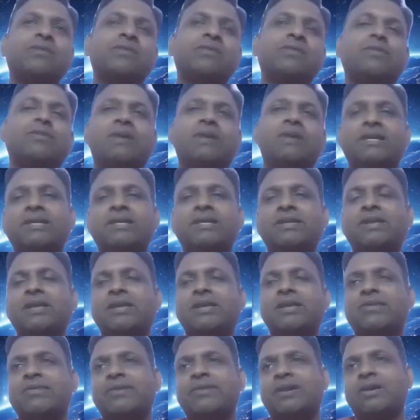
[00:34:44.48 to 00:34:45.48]
the body
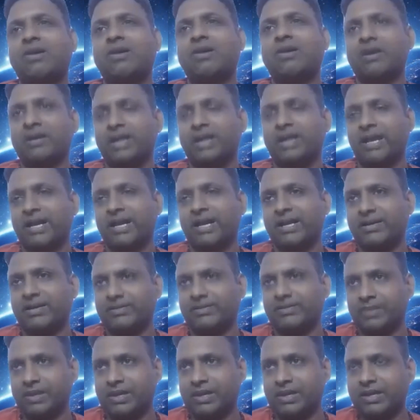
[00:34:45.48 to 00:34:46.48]
here we will not take.
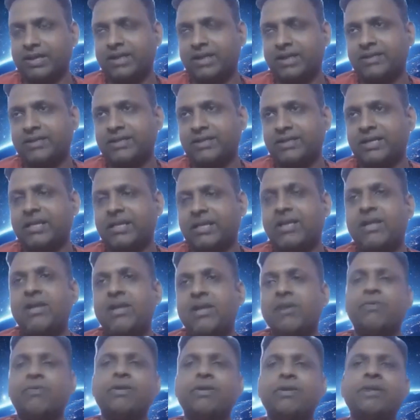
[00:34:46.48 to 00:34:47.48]
Understand?
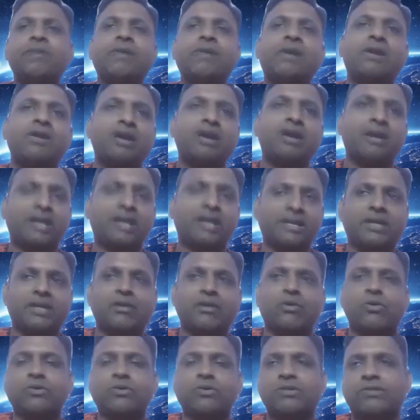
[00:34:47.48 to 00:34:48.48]
Why you are not taking
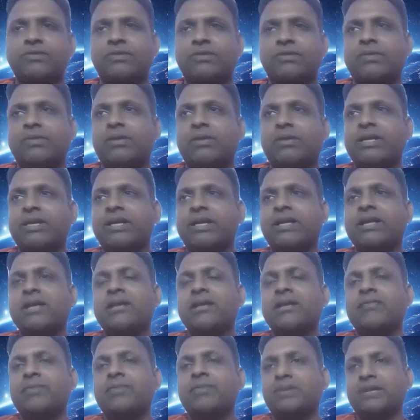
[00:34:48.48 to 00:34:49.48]
looks of the body?
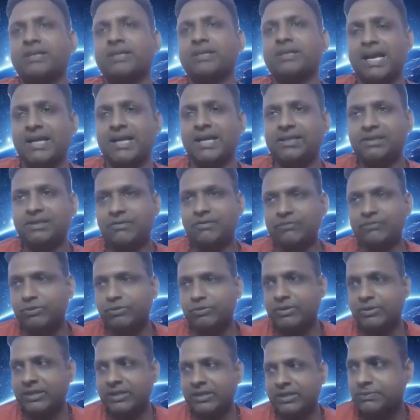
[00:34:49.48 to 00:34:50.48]
Because as of
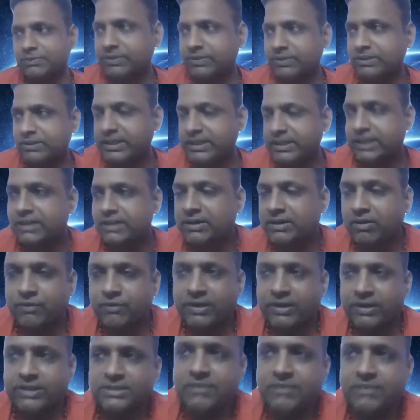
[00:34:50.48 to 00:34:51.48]
today's thing, now
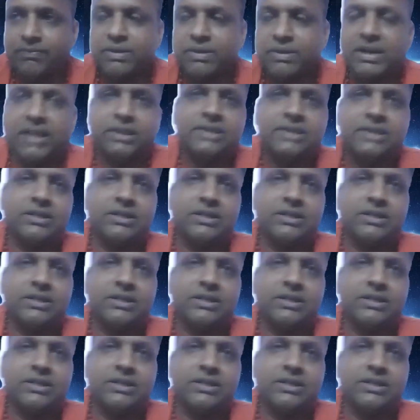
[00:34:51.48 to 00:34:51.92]
for example, Nandi